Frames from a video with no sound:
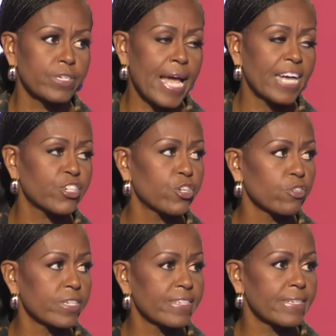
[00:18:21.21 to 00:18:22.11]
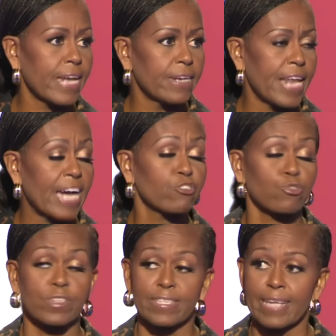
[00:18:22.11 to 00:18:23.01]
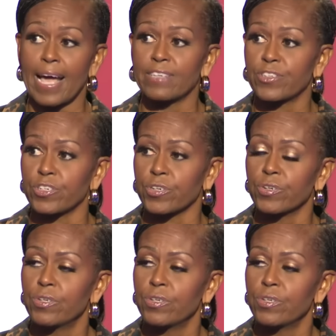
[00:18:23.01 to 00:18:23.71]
national, natural disaster,